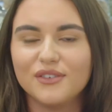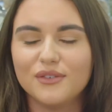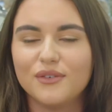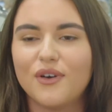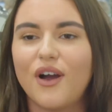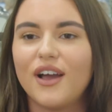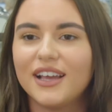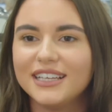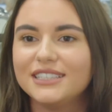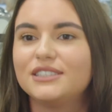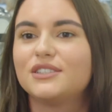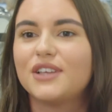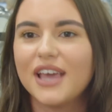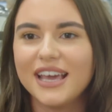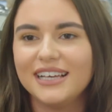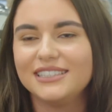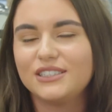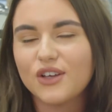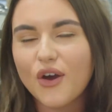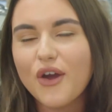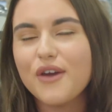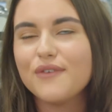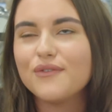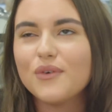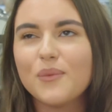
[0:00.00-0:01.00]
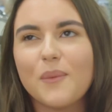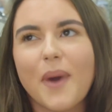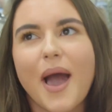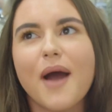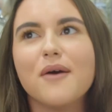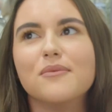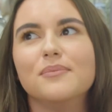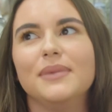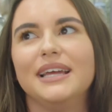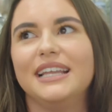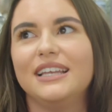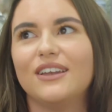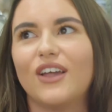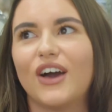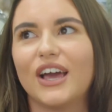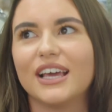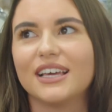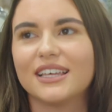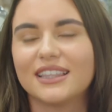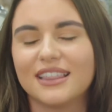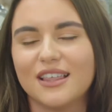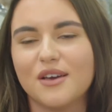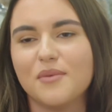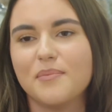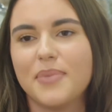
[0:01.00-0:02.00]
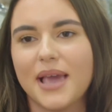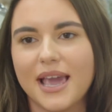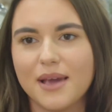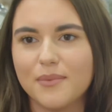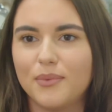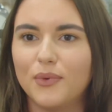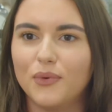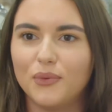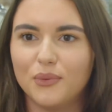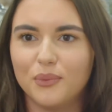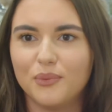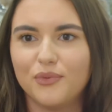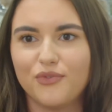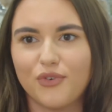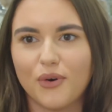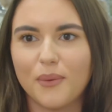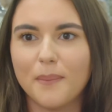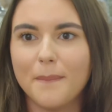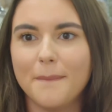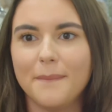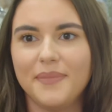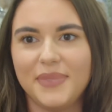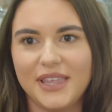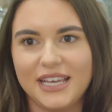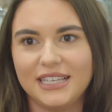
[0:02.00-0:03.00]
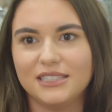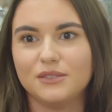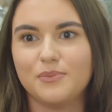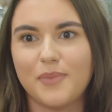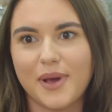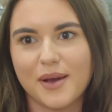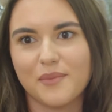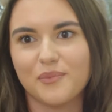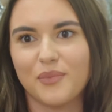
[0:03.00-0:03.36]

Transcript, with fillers: it's, it's overwhelming like that people from these big